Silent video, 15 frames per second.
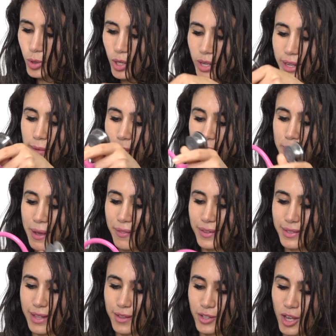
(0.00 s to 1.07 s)
talk a little bit about the
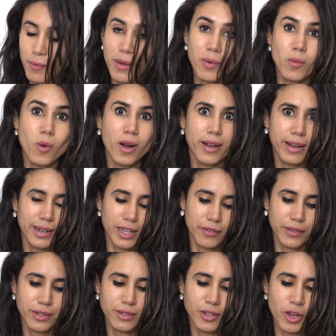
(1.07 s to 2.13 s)
stethoscope and why I
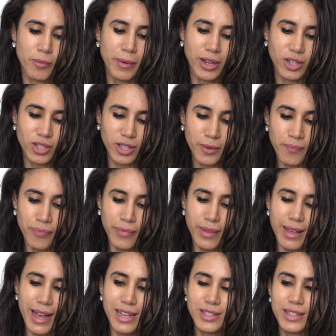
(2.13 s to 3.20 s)
love it so much. So
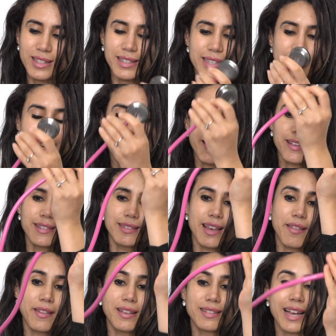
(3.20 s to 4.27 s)
as you can see here, this
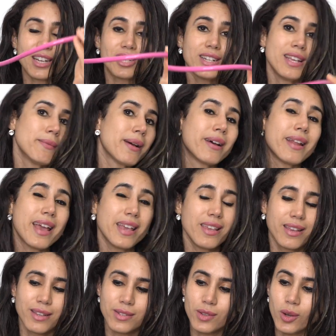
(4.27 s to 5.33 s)
steth is actually about 8
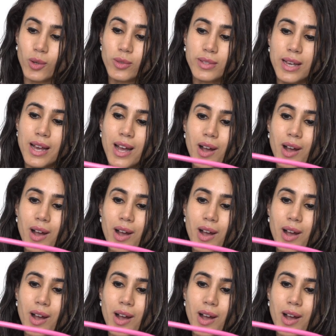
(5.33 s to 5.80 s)
years old.